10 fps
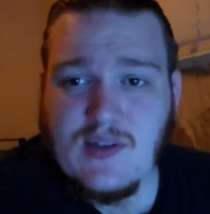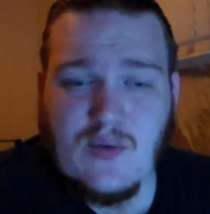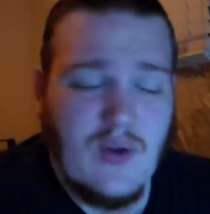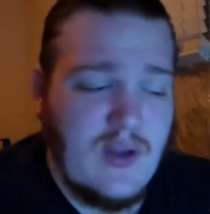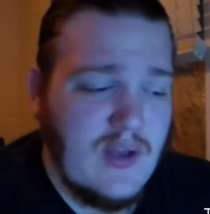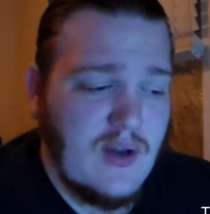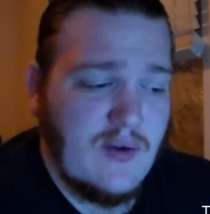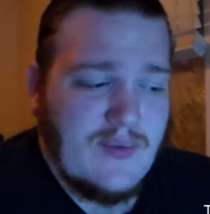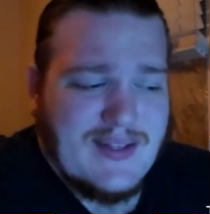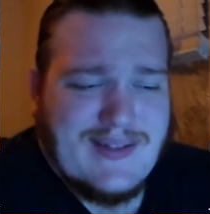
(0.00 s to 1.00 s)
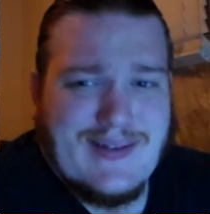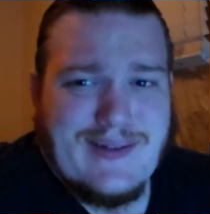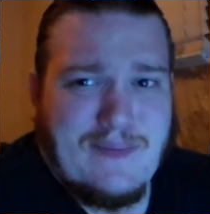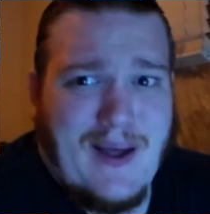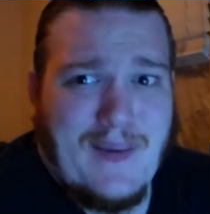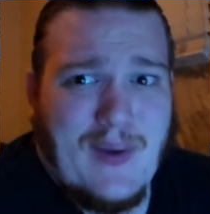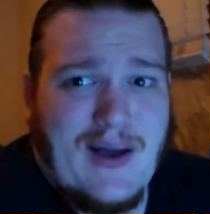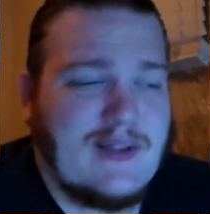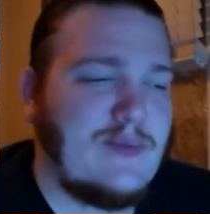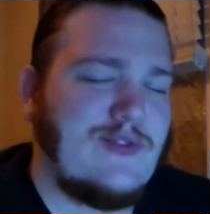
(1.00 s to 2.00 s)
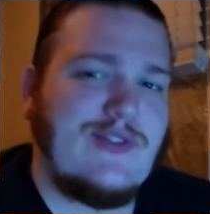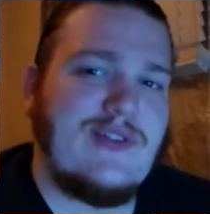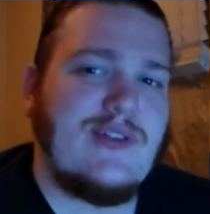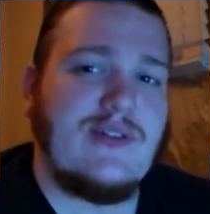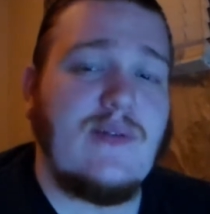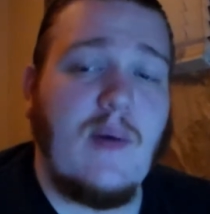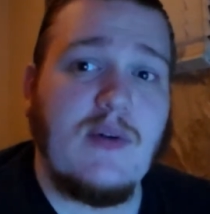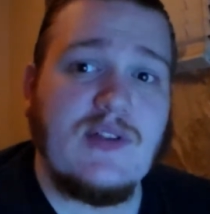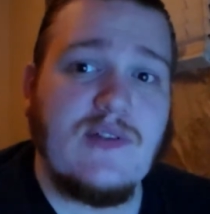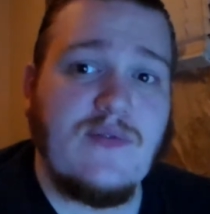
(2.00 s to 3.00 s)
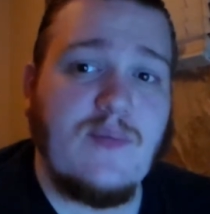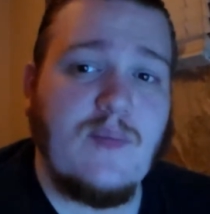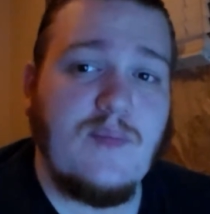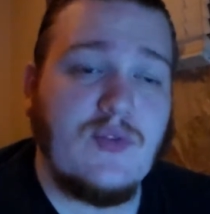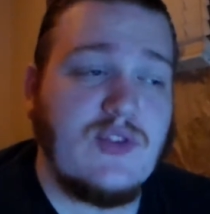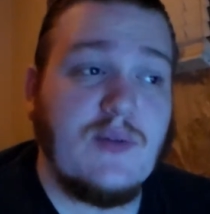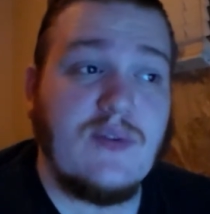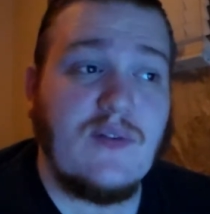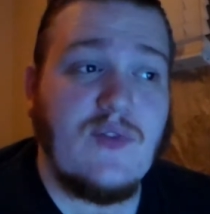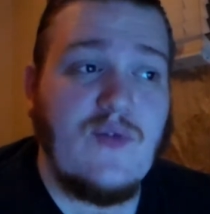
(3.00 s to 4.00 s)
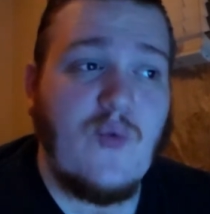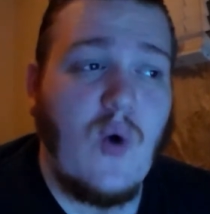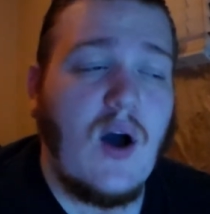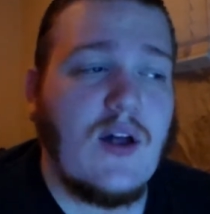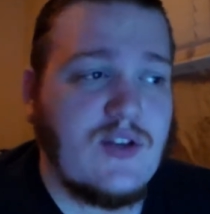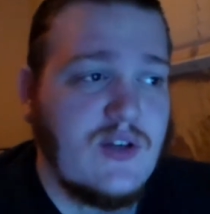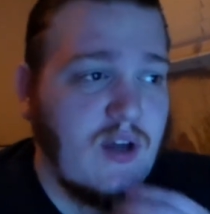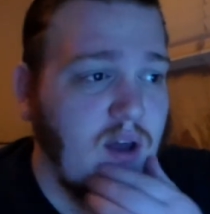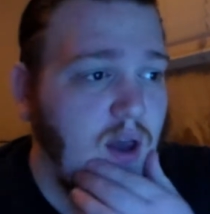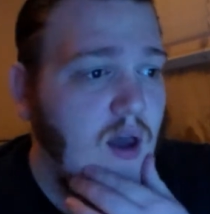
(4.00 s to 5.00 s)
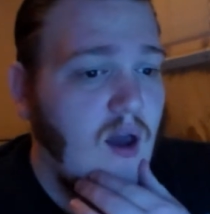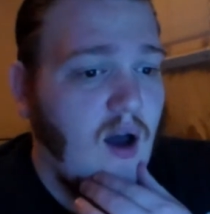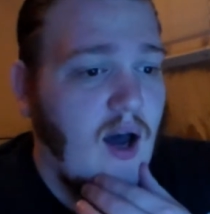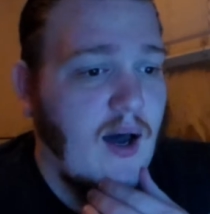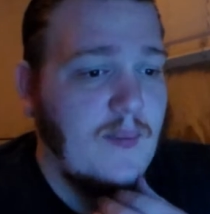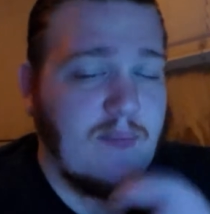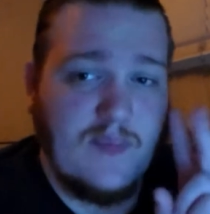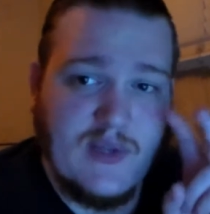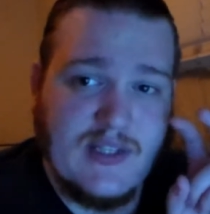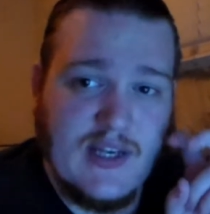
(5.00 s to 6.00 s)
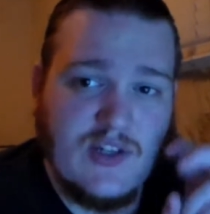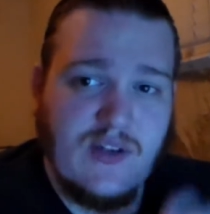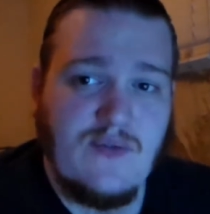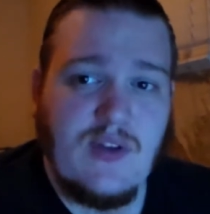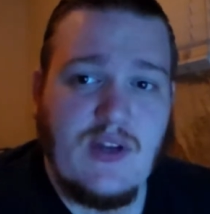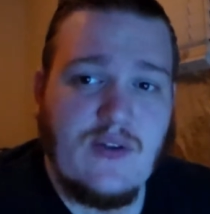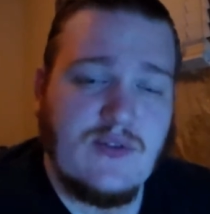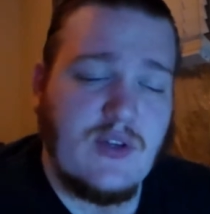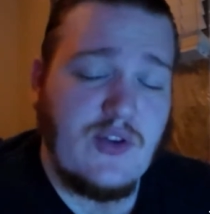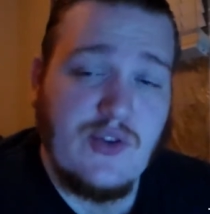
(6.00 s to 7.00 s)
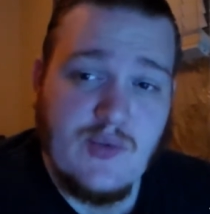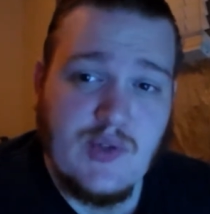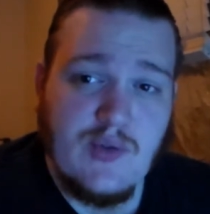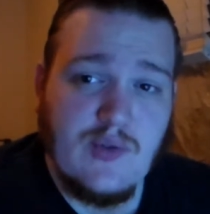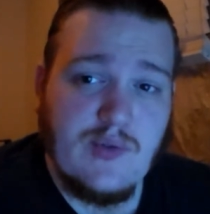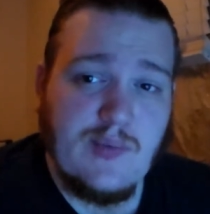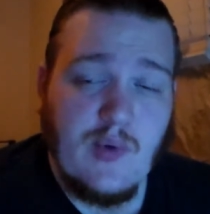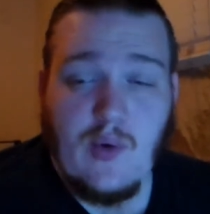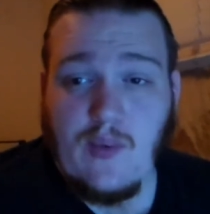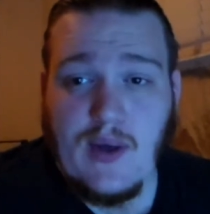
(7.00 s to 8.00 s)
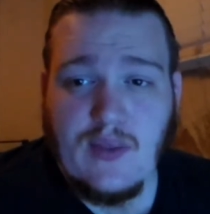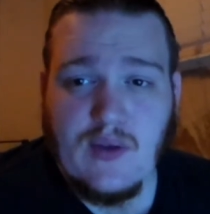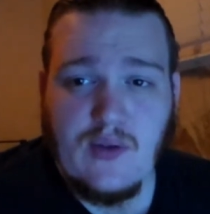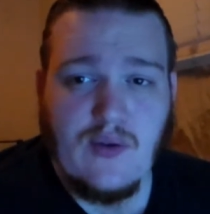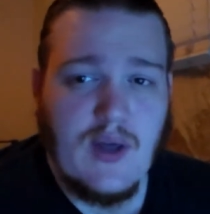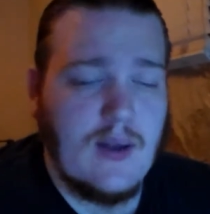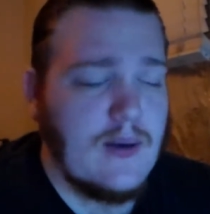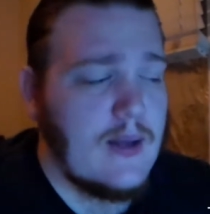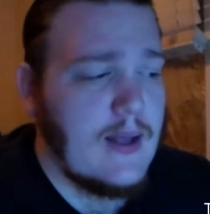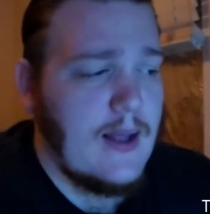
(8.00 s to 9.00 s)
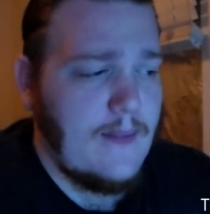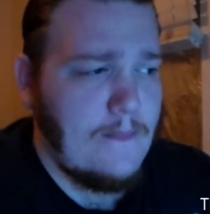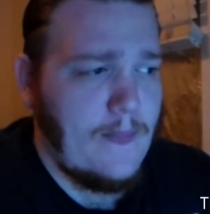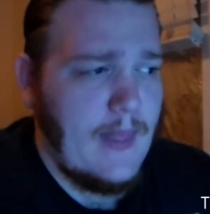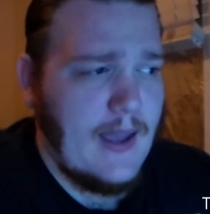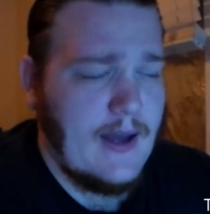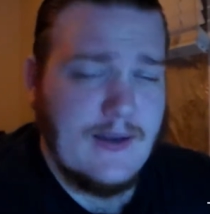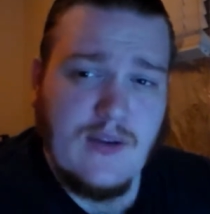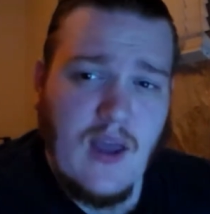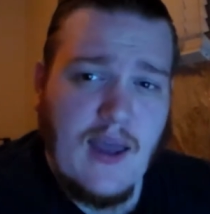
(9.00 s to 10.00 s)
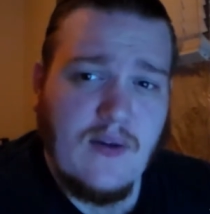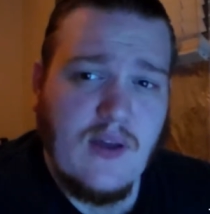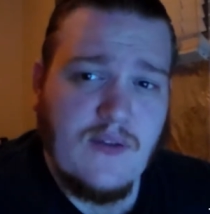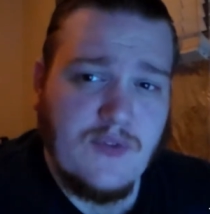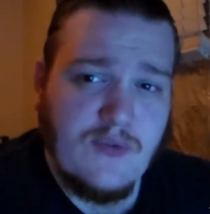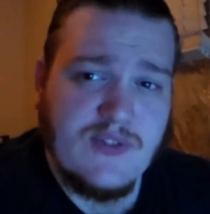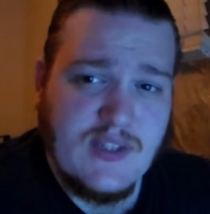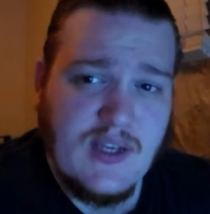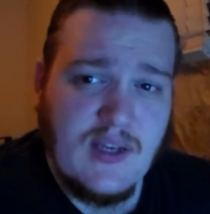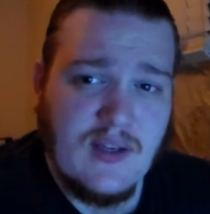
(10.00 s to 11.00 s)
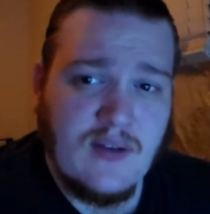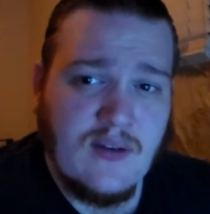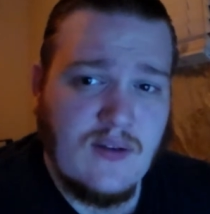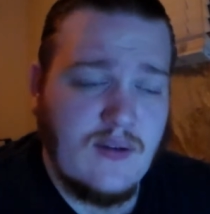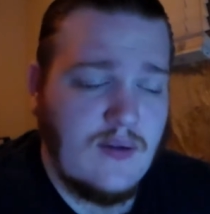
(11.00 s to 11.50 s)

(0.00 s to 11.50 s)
isn't, you know, that's just not possible. It's just a bunch of bullshit. But if you've watched possession videos on YouTube or around the internet, and if you've seen